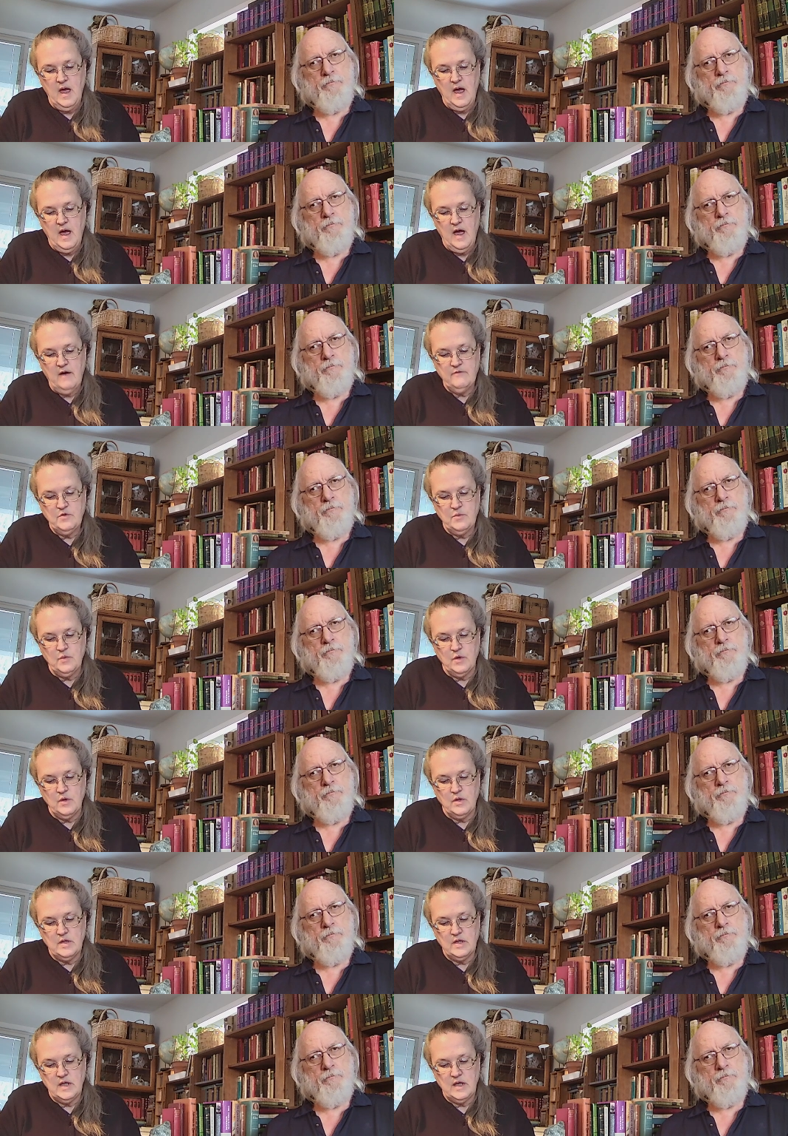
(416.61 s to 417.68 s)

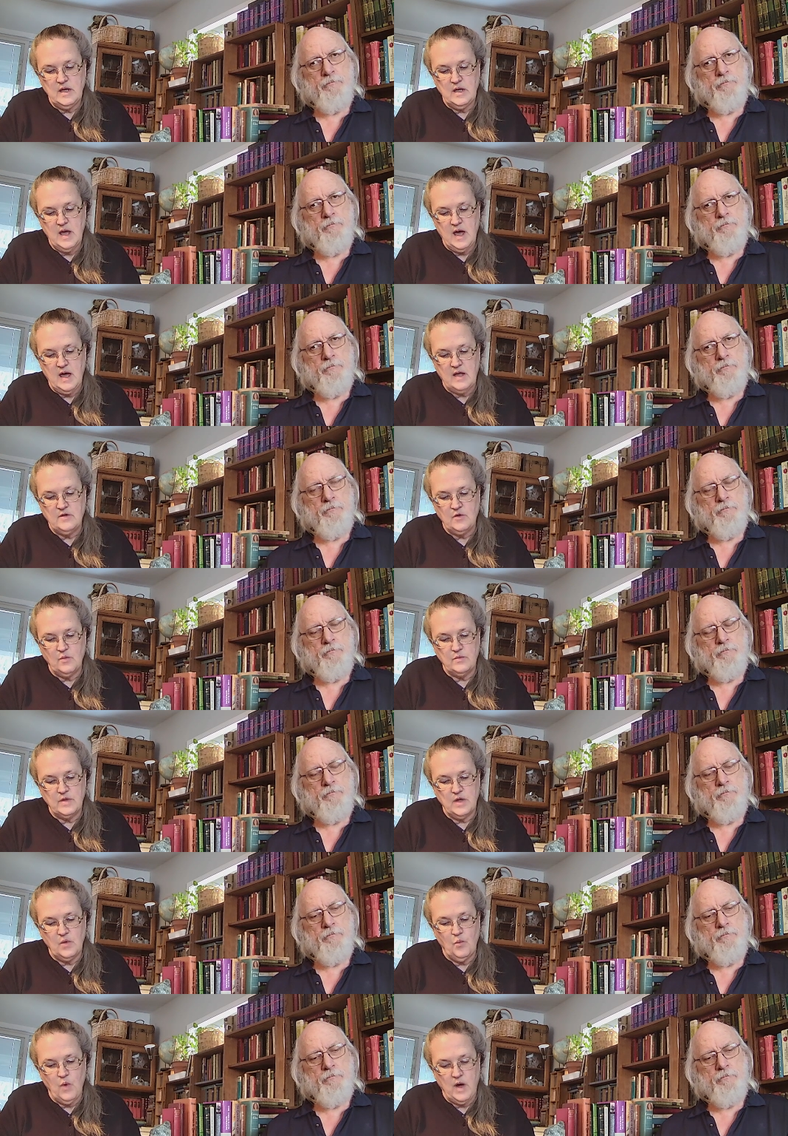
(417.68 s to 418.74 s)
Speaker 1: Afterward, he had only
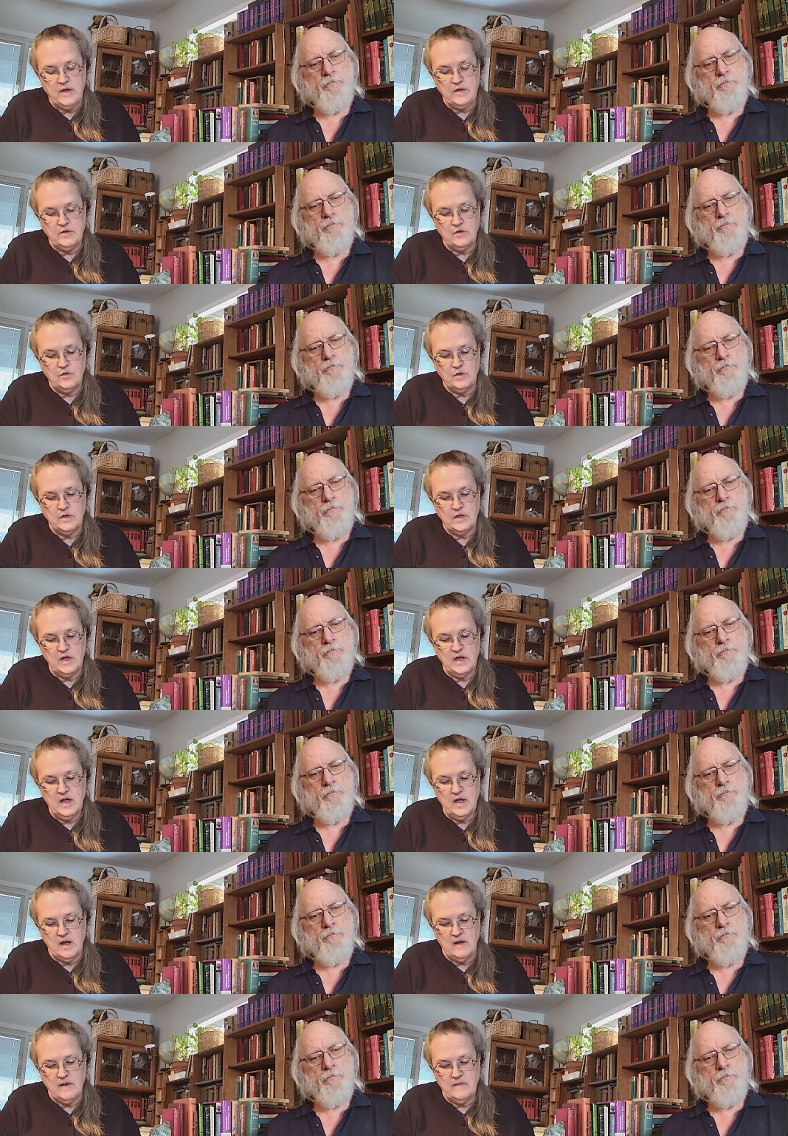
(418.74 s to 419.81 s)
one good
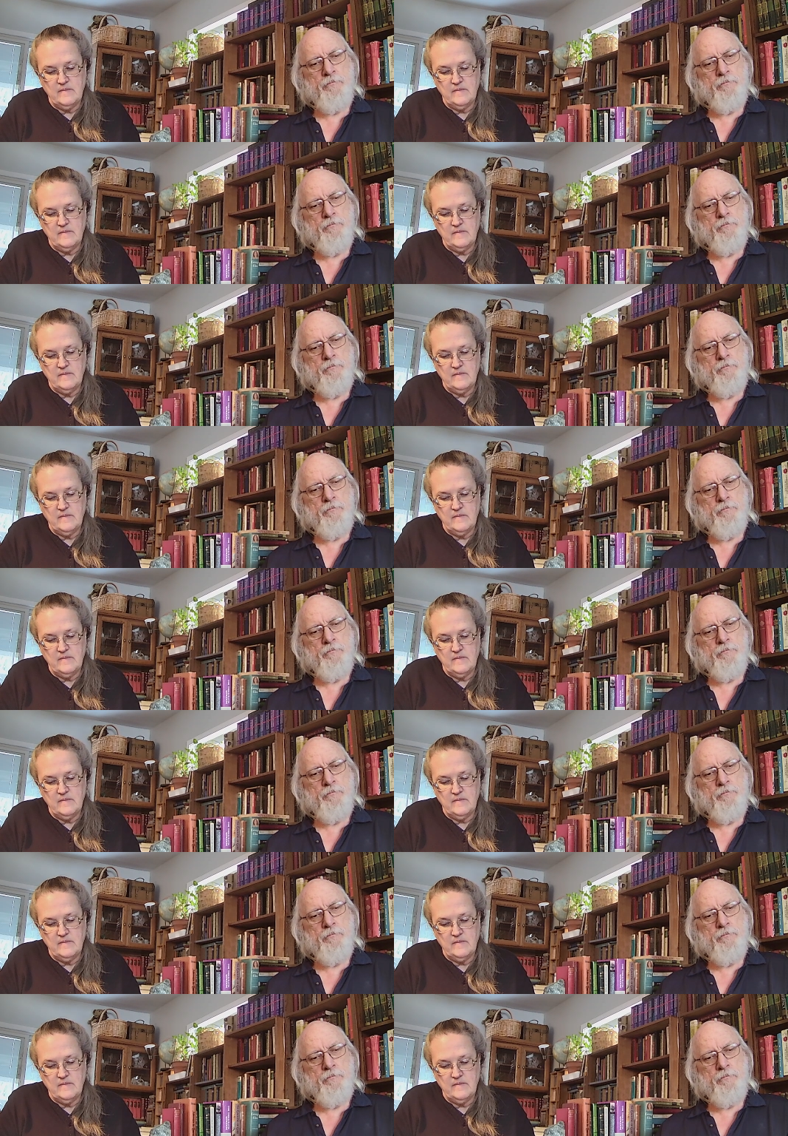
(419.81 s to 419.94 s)
lung.